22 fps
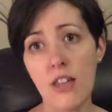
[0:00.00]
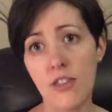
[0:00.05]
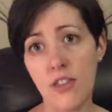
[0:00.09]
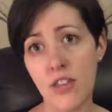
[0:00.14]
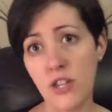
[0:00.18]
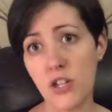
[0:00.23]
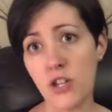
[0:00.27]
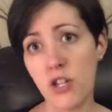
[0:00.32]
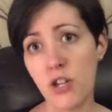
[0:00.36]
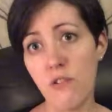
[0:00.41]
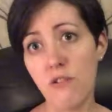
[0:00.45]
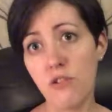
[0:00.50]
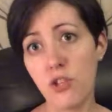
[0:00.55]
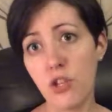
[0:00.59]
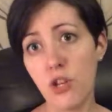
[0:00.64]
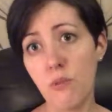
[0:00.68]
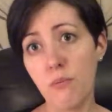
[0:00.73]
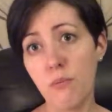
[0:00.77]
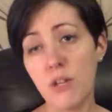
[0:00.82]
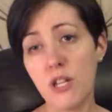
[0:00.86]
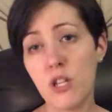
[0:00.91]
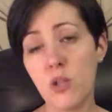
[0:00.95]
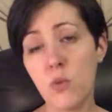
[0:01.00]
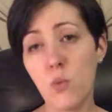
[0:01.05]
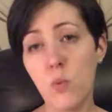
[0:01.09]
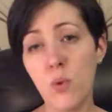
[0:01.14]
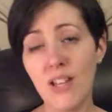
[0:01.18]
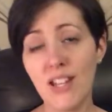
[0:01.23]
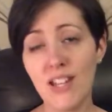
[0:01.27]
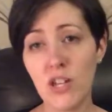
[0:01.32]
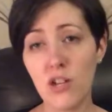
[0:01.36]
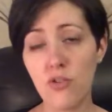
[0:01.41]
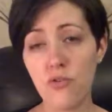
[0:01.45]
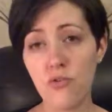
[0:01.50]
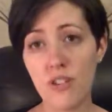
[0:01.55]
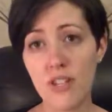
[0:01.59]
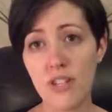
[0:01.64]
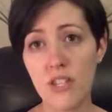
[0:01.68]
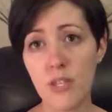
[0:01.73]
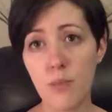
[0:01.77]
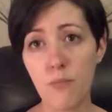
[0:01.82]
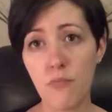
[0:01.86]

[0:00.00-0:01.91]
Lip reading: the insurance companies will increase the